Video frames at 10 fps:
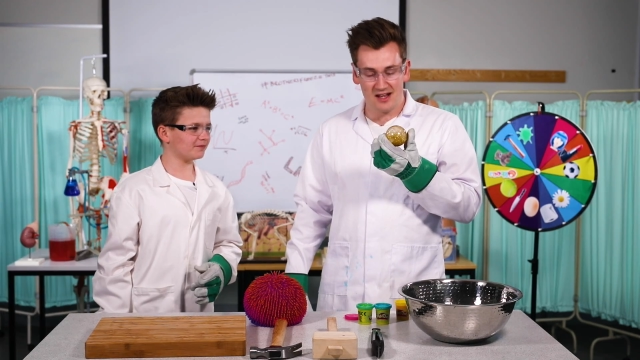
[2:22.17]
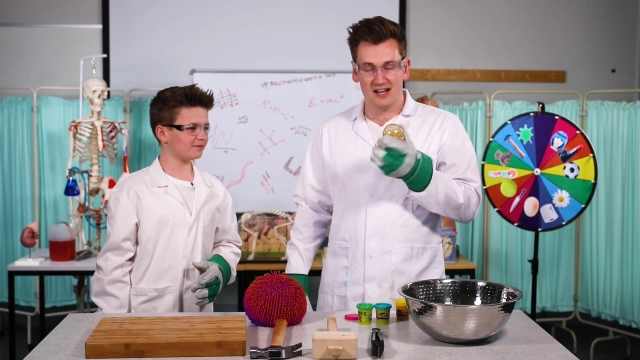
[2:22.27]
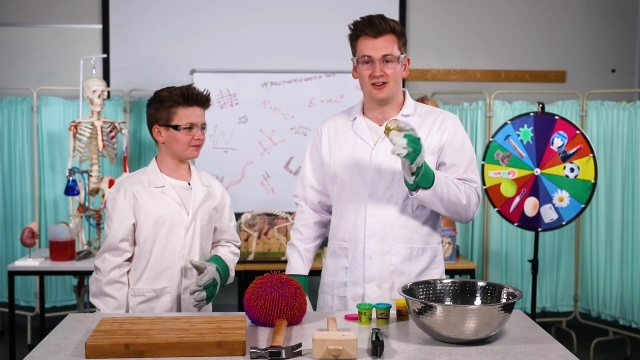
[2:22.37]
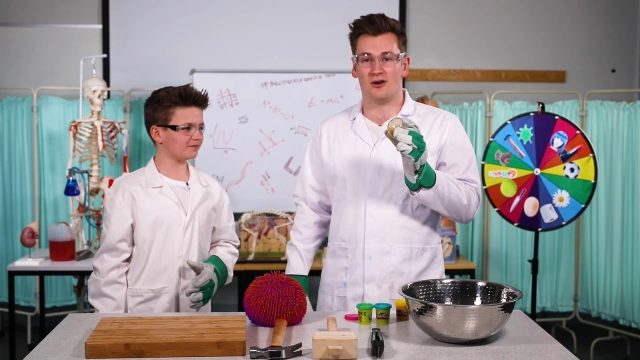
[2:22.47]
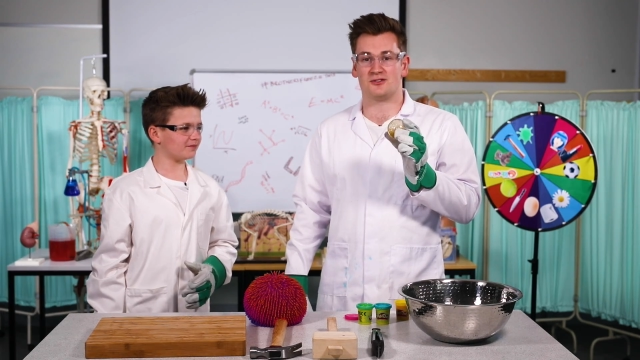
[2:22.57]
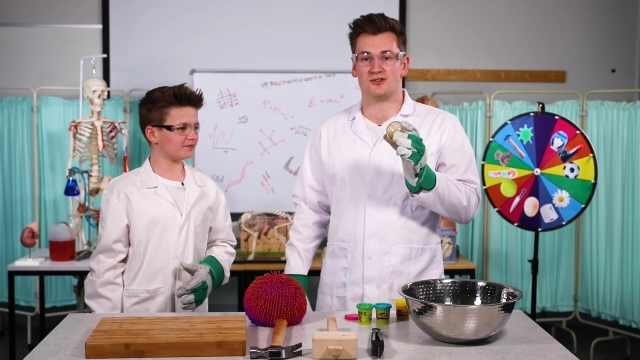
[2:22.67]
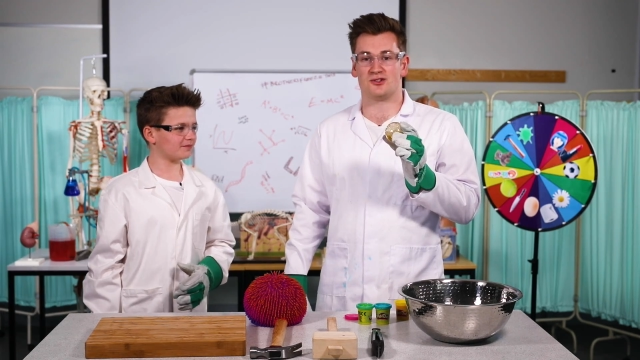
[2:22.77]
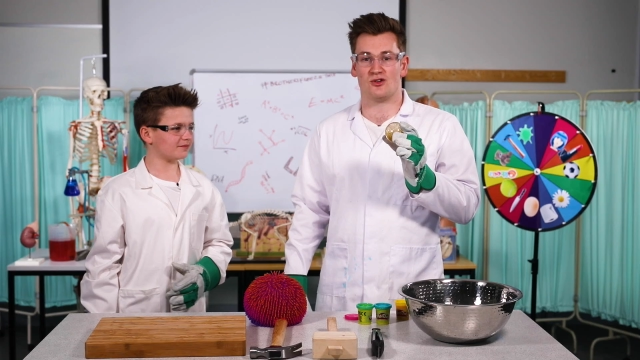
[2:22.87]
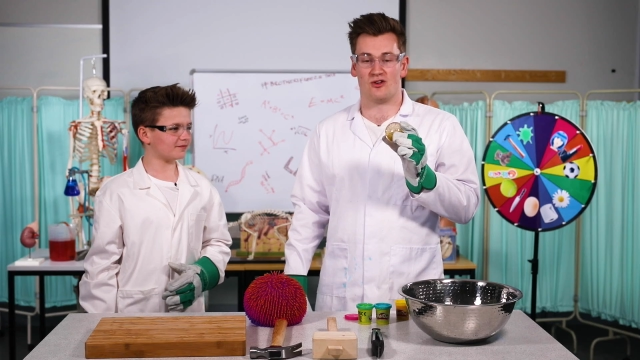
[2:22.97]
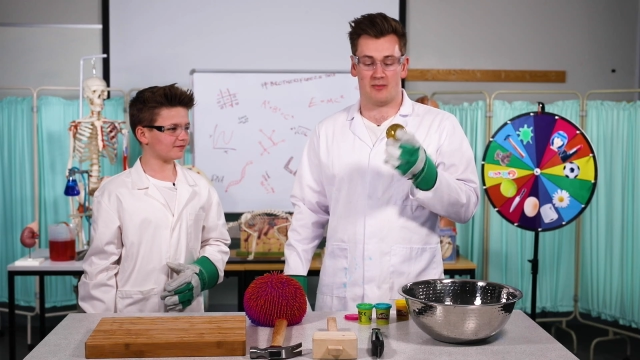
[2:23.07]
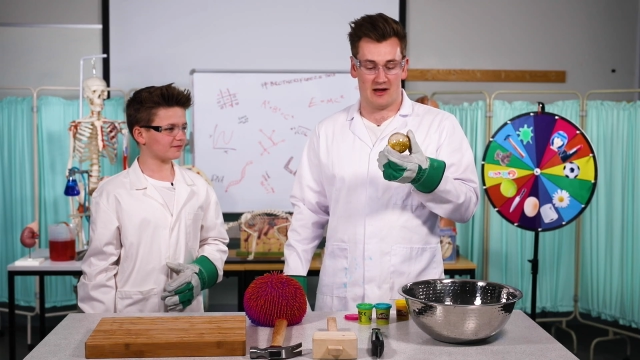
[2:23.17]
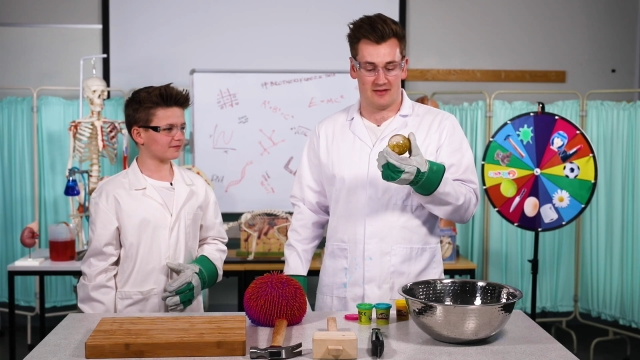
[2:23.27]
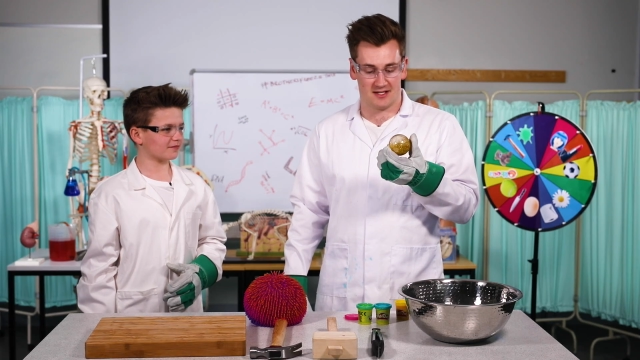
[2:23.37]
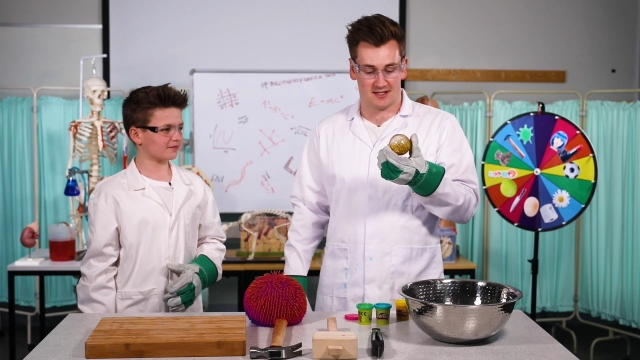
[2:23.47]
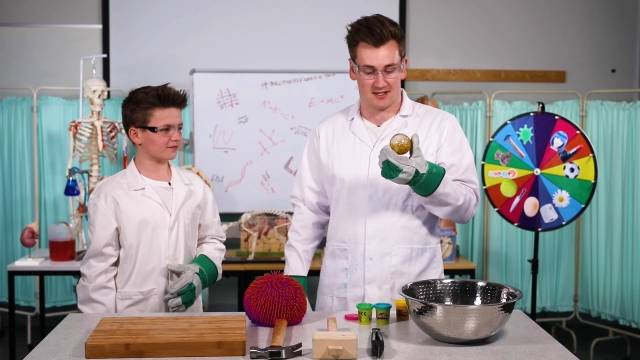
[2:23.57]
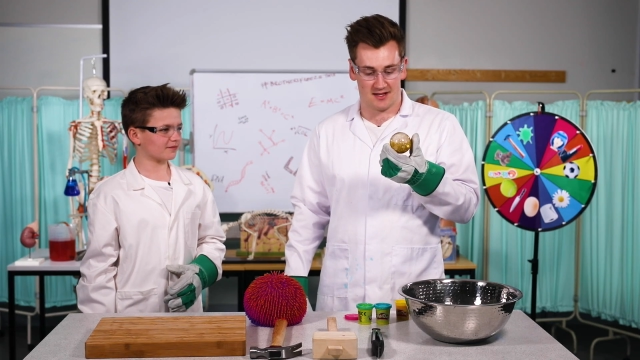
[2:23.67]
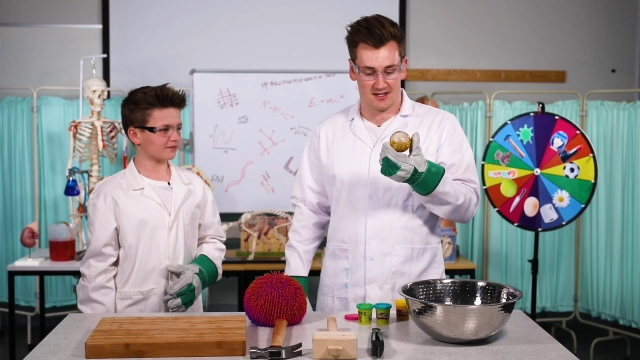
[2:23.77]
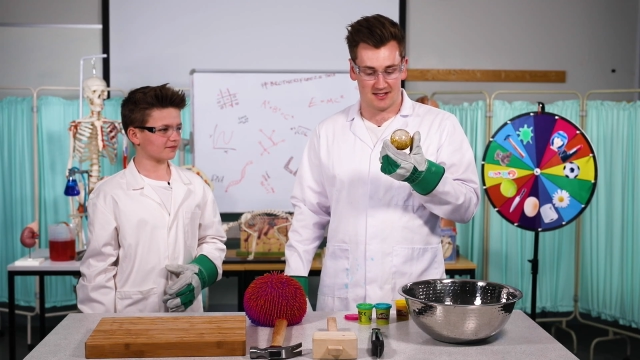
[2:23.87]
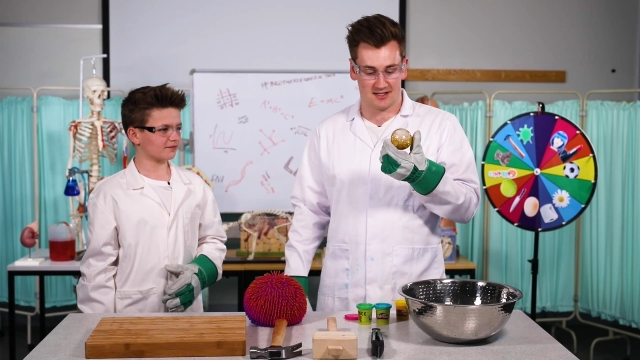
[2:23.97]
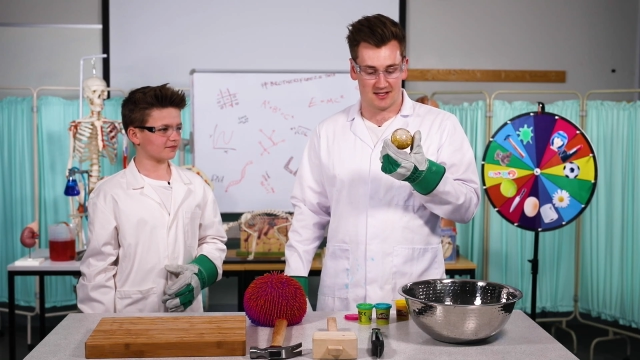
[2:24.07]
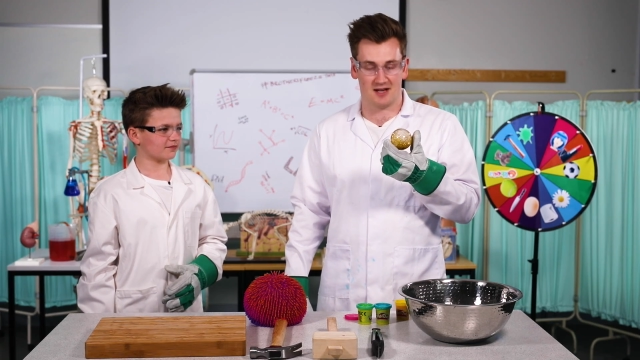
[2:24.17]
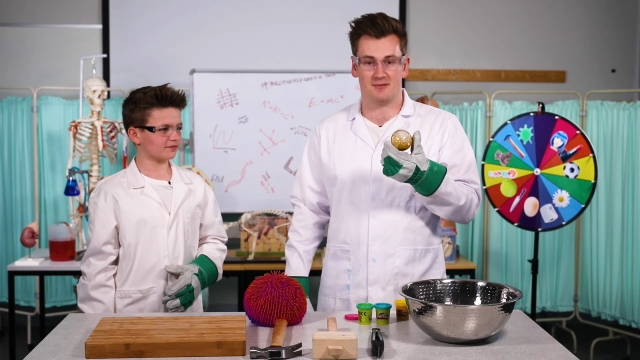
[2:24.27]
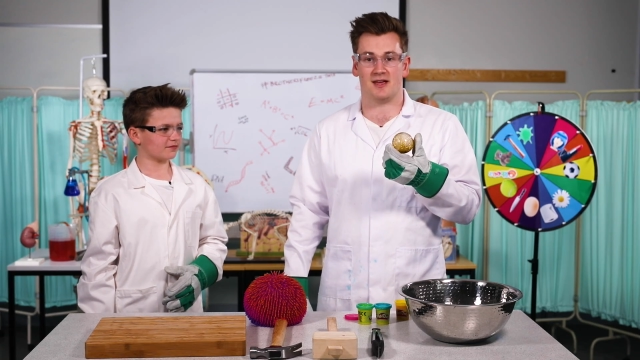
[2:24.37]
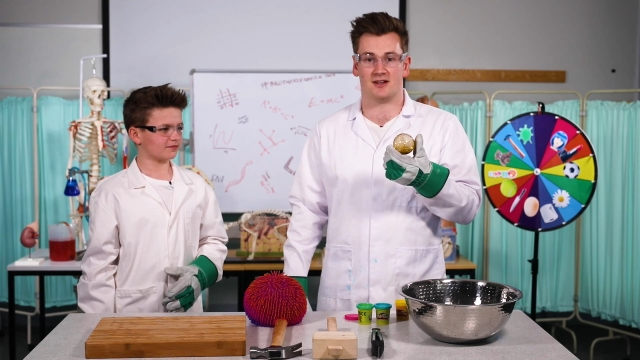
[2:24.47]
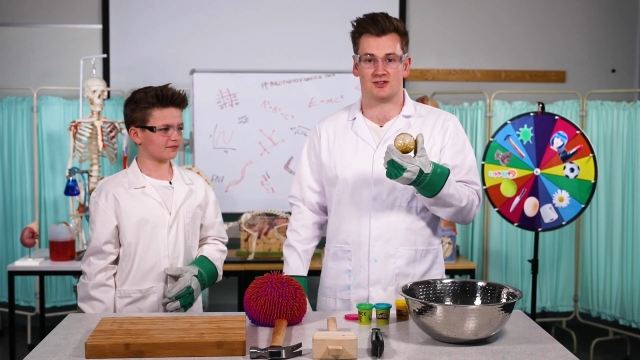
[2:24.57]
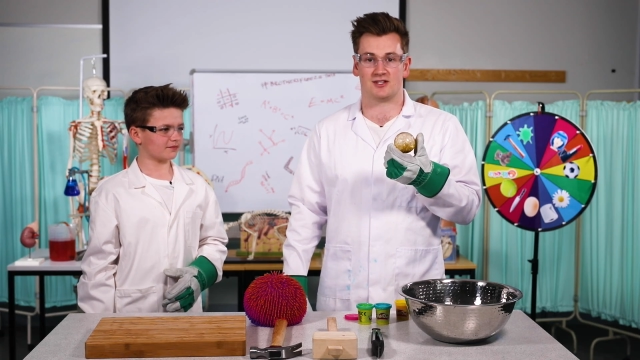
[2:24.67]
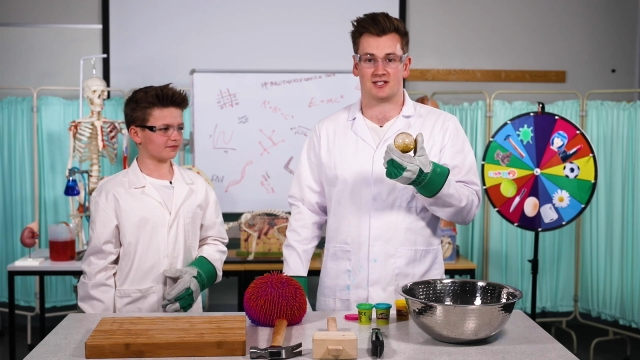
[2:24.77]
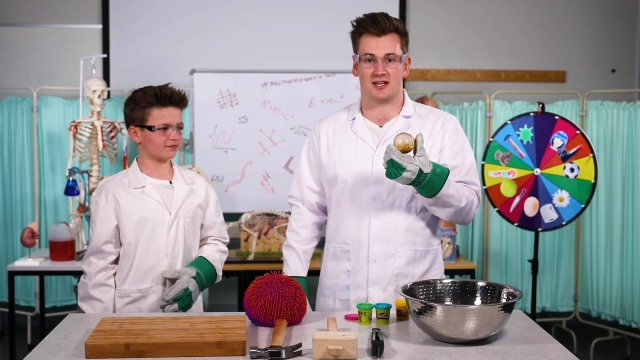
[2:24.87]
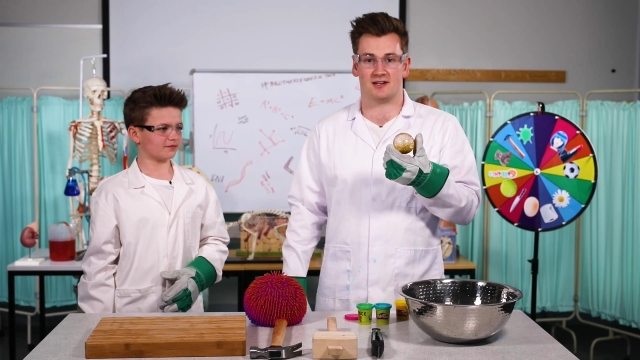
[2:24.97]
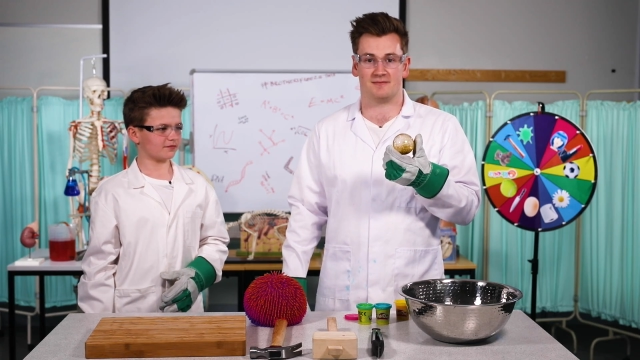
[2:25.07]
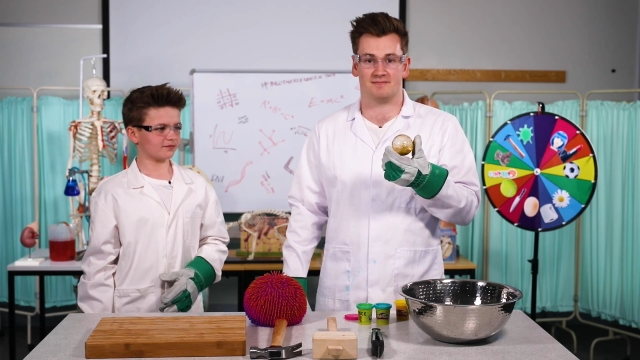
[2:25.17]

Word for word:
Speaker 1: really not too sure about this. This is going to be interesting.